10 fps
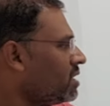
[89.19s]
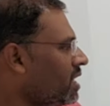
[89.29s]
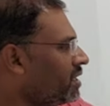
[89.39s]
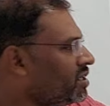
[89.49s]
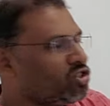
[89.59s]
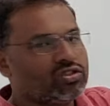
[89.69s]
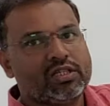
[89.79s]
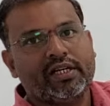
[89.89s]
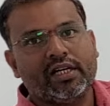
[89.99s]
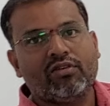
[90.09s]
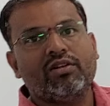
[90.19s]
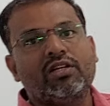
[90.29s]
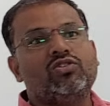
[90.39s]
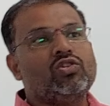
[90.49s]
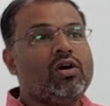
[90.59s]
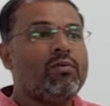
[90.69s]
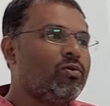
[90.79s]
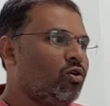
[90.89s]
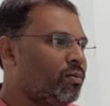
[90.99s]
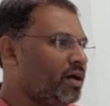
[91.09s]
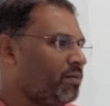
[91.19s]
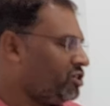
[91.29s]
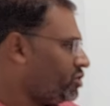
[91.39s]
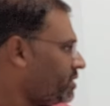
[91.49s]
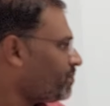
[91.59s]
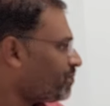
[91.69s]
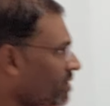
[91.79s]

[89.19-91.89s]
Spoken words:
Nitrous oxide it will give you 4 bar pressure.